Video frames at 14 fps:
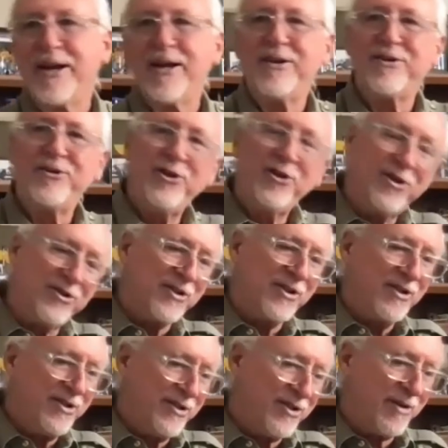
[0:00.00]
it and you can see
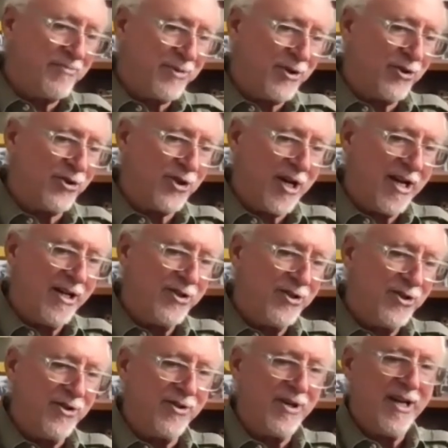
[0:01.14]
the temperature change
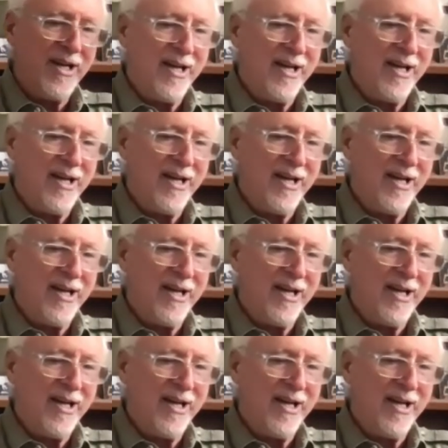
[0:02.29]
and